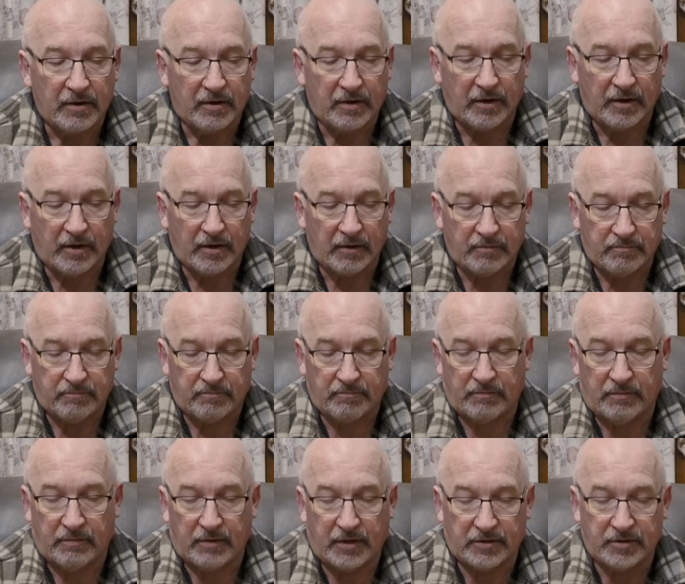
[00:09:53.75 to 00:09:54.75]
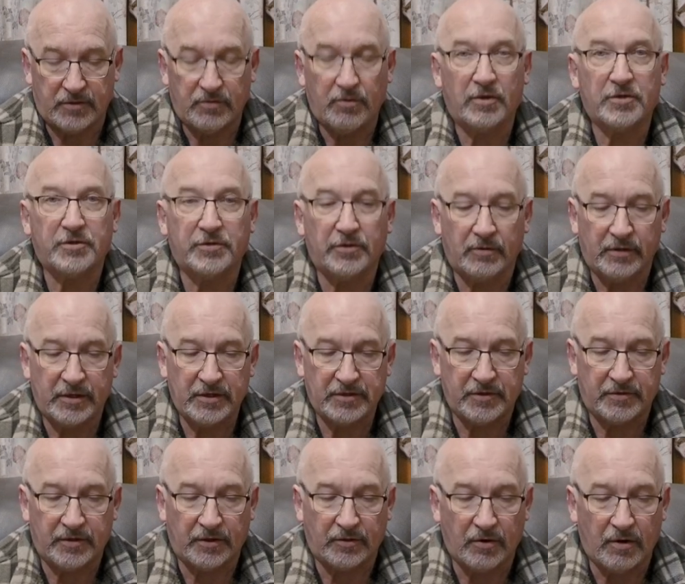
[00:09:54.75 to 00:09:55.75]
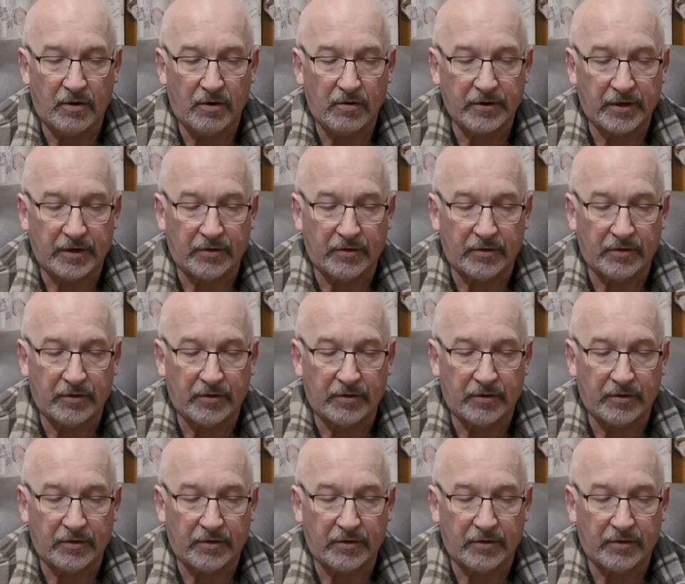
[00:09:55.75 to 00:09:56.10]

and it's a nice little easy thing to hold.